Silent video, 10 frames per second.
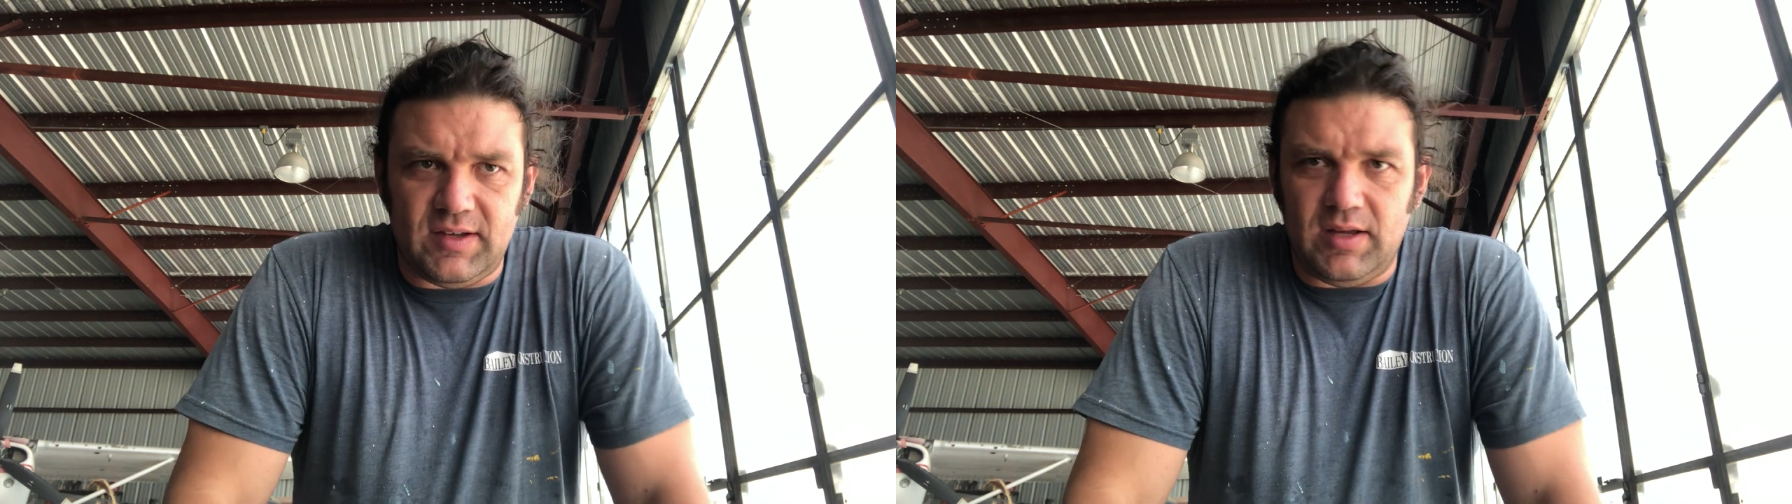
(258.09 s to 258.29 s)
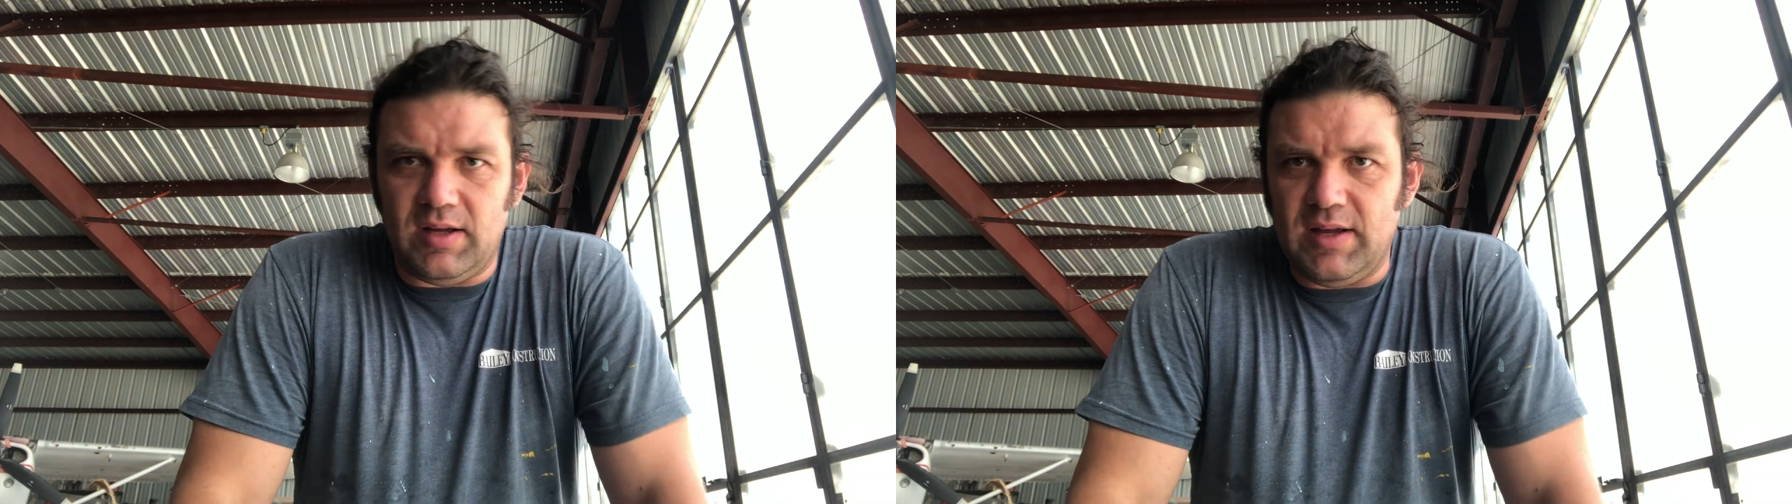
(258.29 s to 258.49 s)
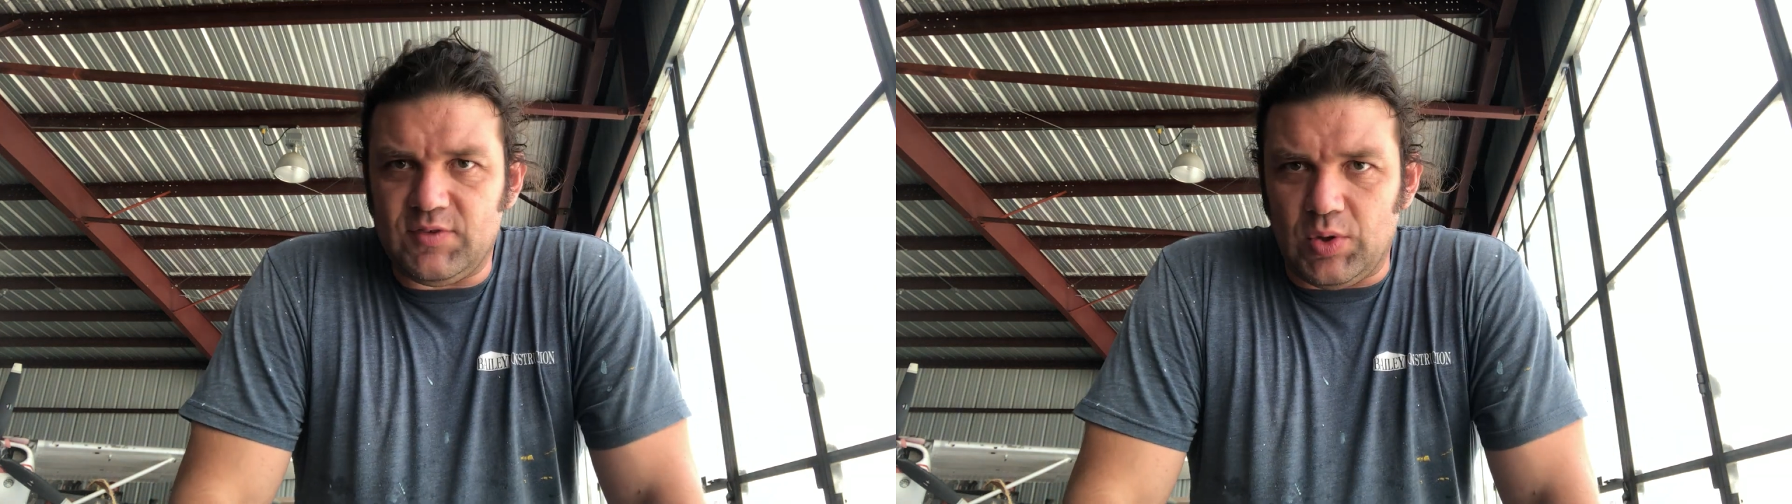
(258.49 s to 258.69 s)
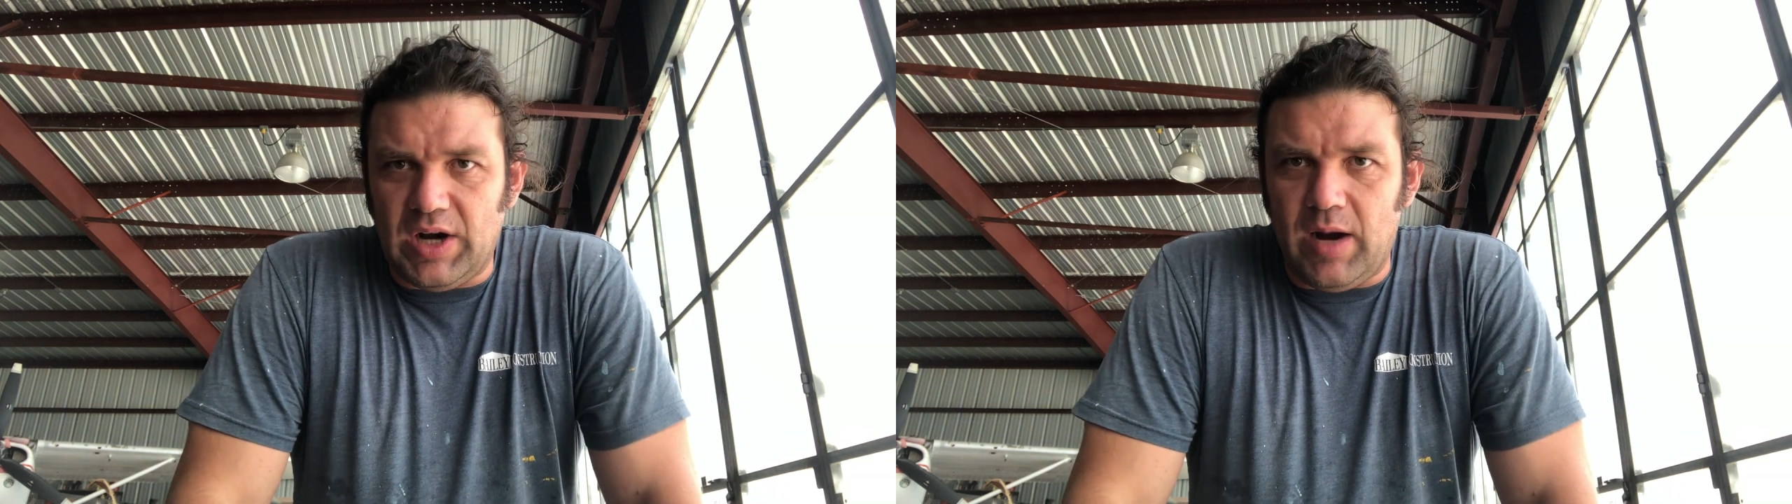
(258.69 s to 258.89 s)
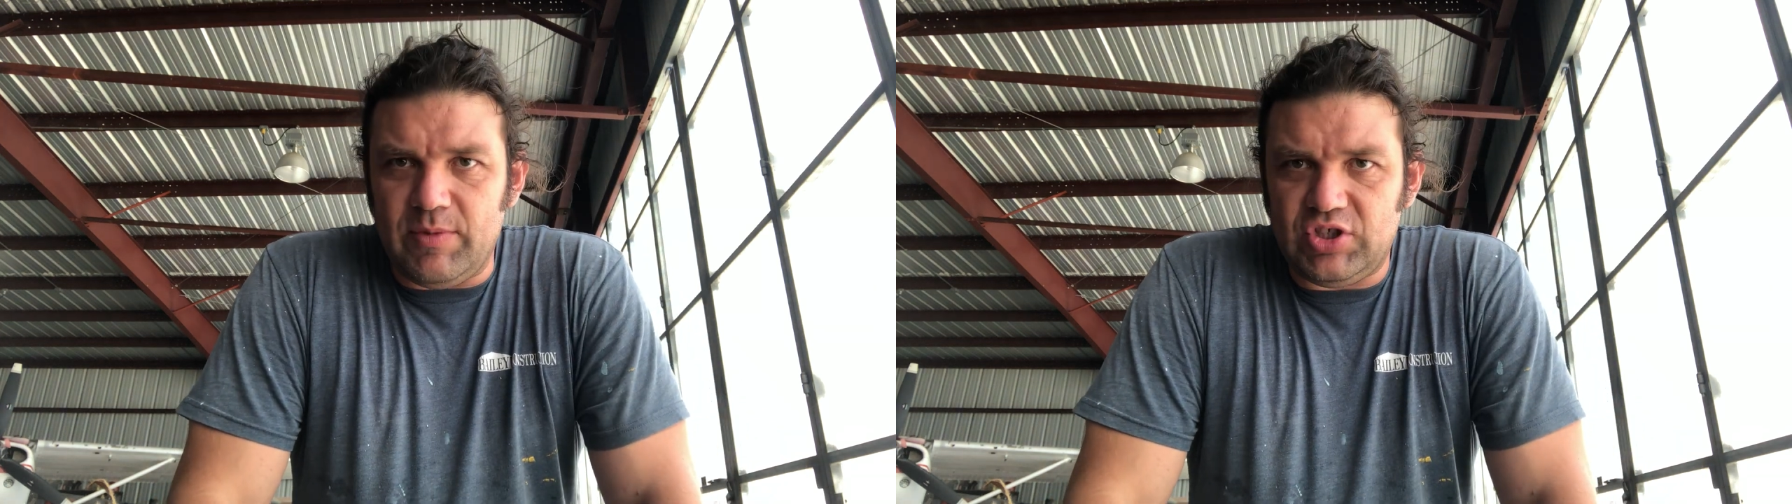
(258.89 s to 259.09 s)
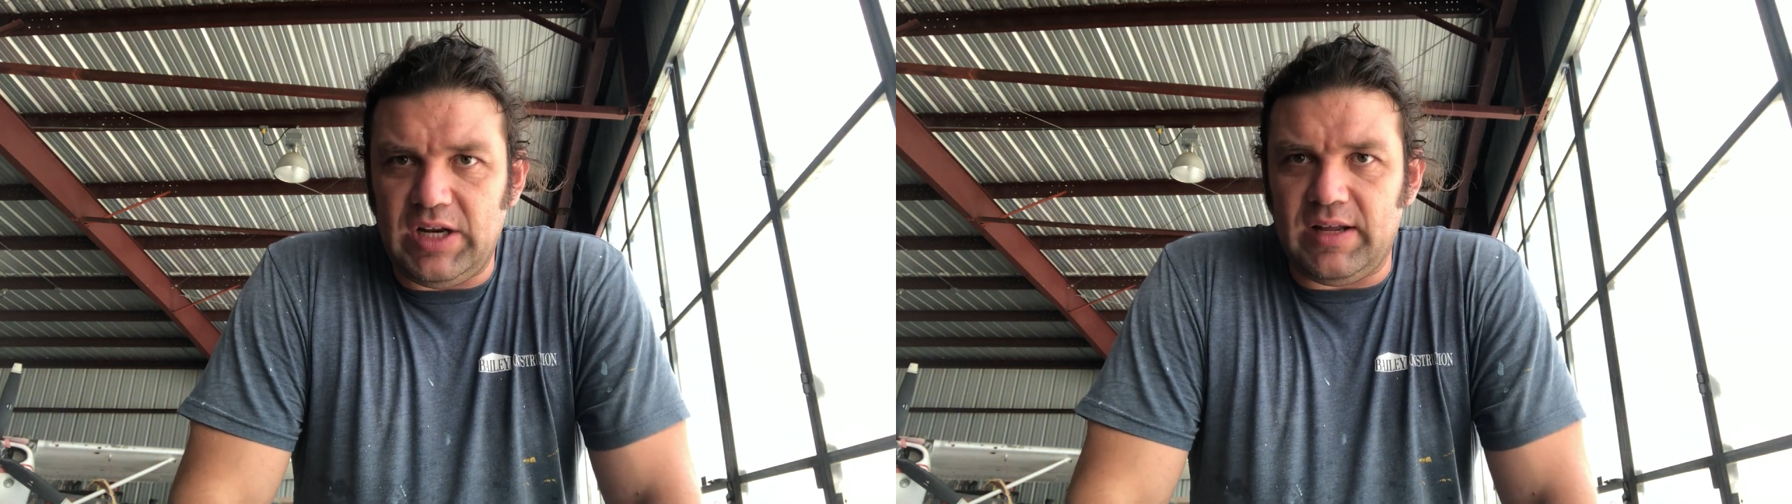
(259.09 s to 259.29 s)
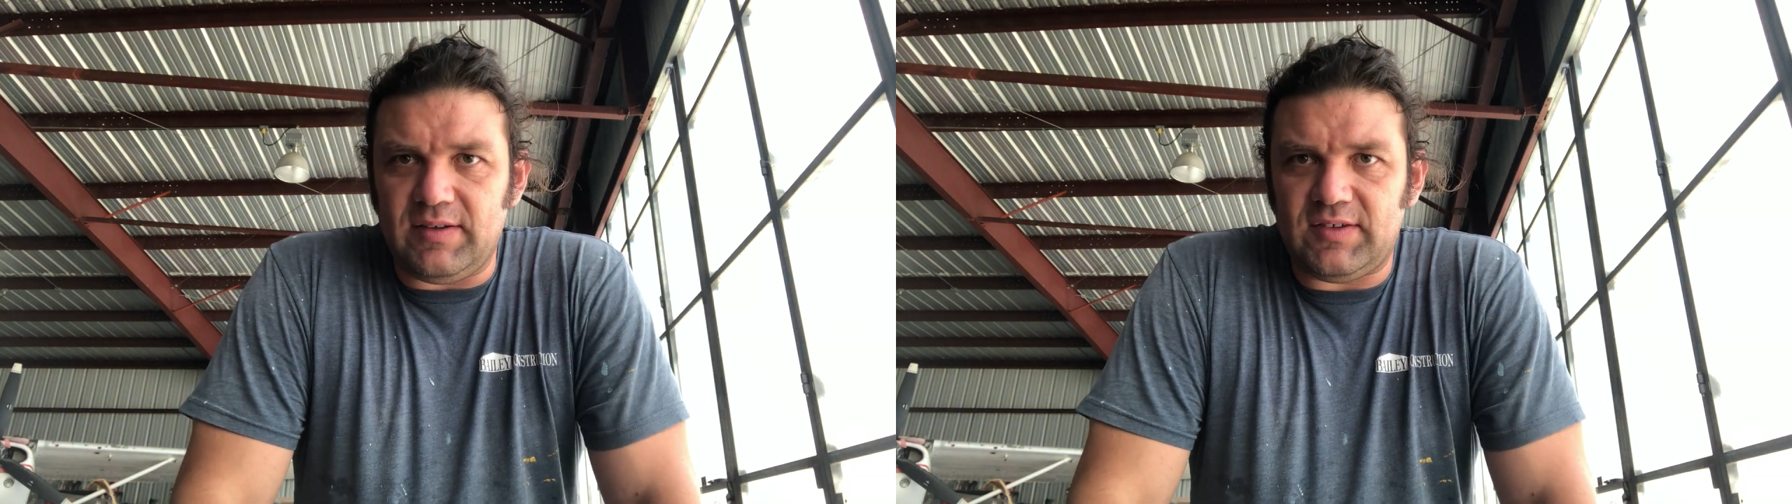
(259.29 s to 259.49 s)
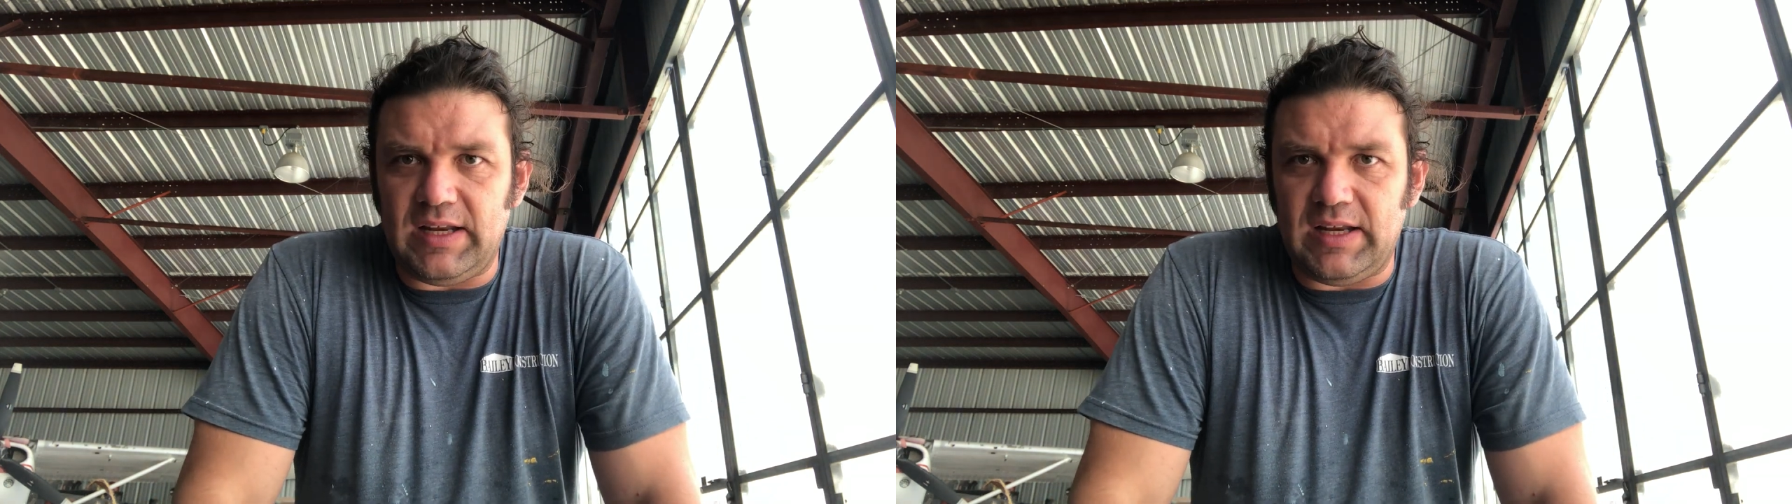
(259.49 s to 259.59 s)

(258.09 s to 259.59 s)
a retired machinist,